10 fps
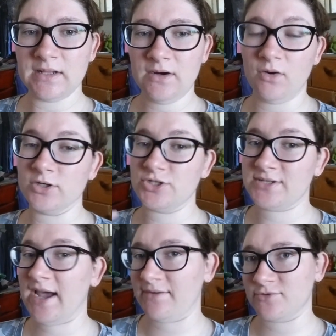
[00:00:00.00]
Or just
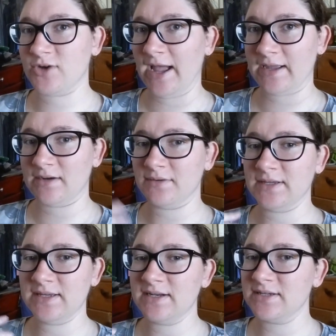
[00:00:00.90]
half dragon.
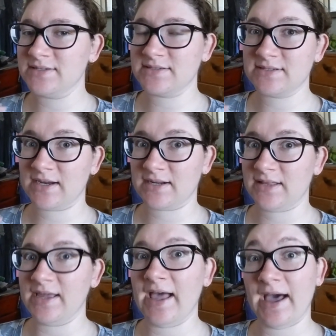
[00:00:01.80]
It is
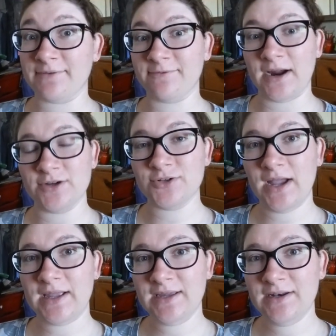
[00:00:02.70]
technically a half fire
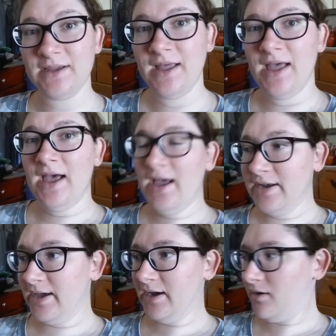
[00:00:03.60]
dragon.
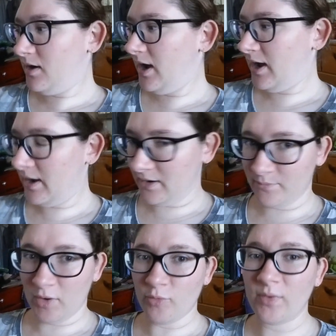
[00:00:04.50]

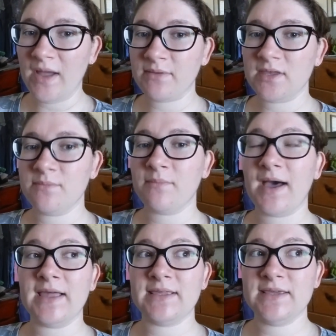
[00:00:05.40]
Now, Remy,
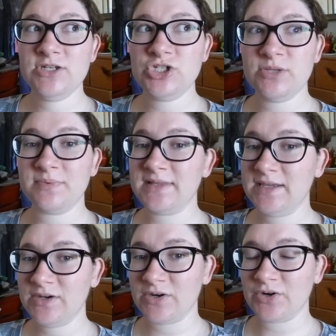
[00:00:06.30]
my kinship
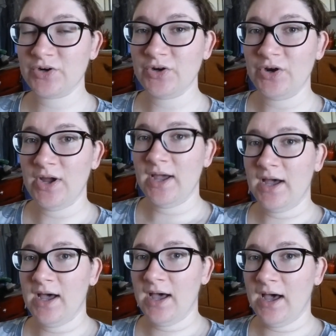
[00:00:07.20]
leader
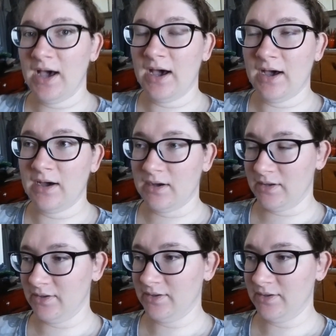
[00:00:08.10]
on